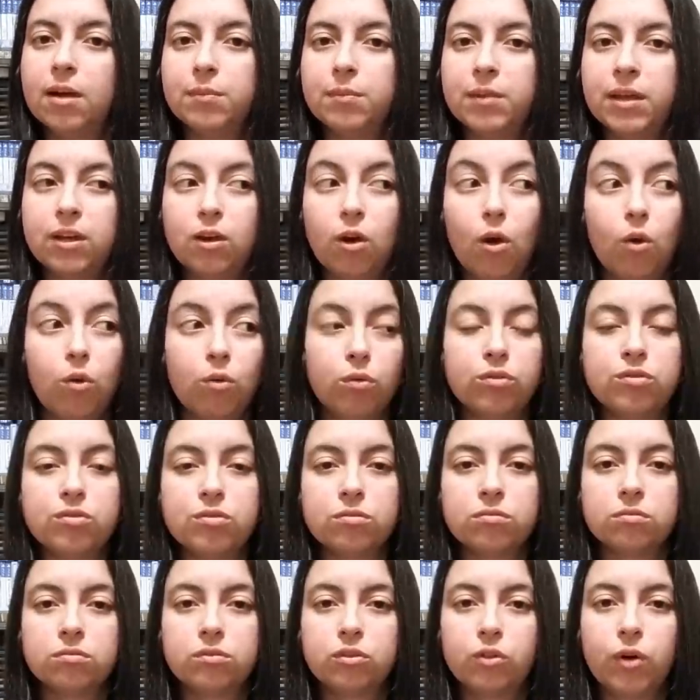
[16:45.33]
I'm like, oh,
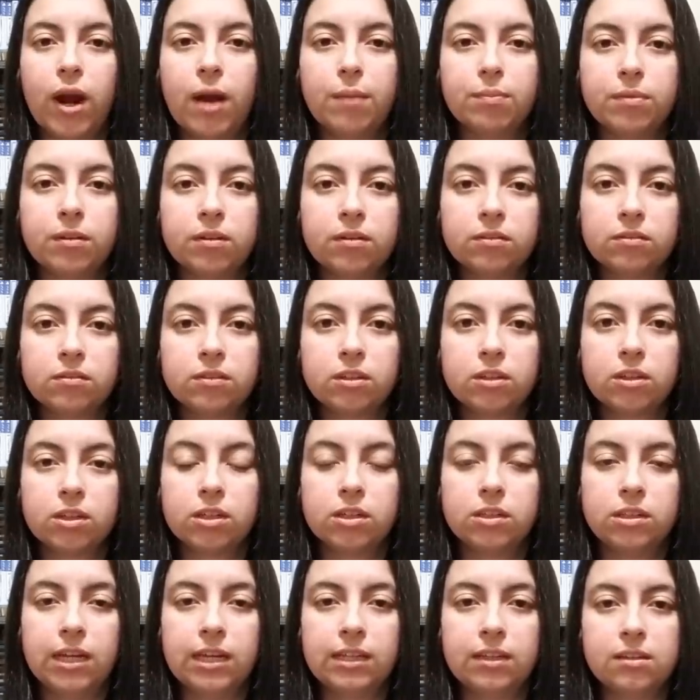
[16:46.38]
crap, they're going
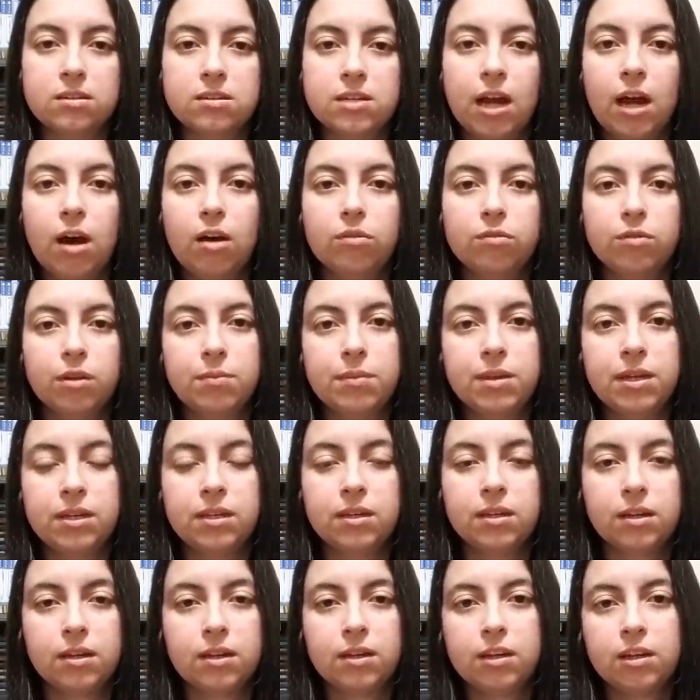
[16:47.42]
to take this out, let
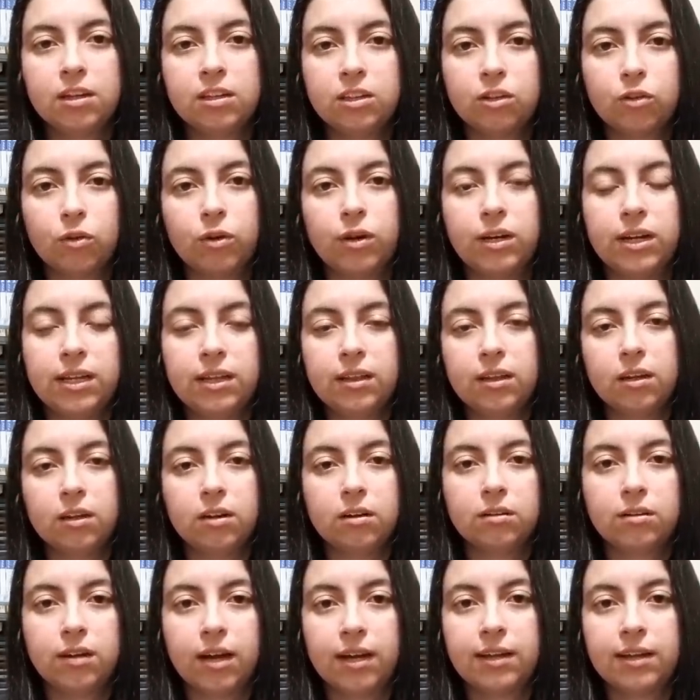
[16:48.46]
me throw it in there.